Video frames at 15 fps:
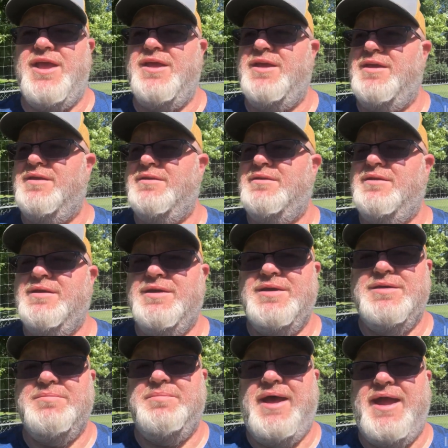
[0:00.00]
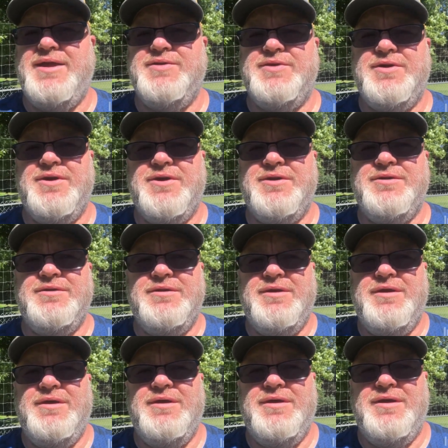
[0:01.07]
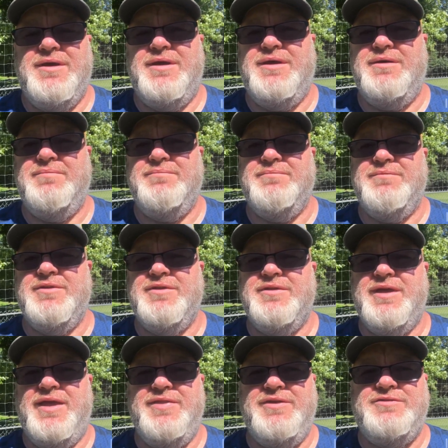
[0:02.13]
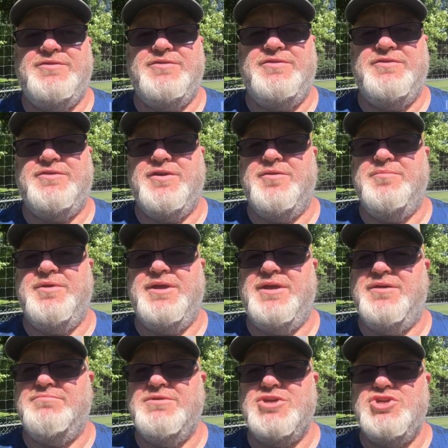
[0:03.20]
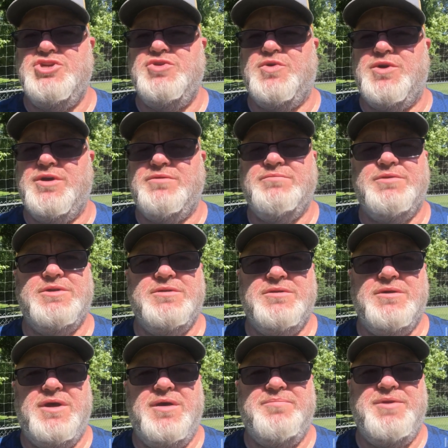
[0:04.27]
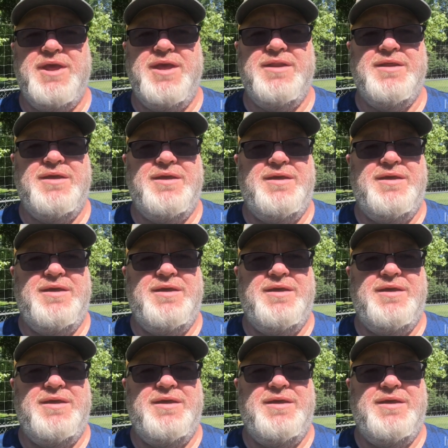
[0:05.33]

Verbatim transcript: again, back in the garden, um, and this is just going to be short update.